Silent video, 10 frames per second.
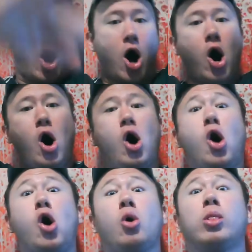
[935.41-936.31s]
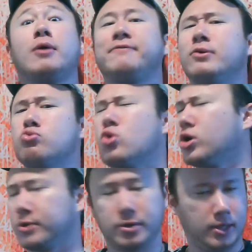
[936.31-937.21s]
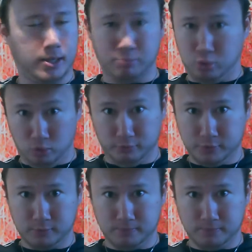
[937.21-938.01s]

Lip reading: all of the world improves.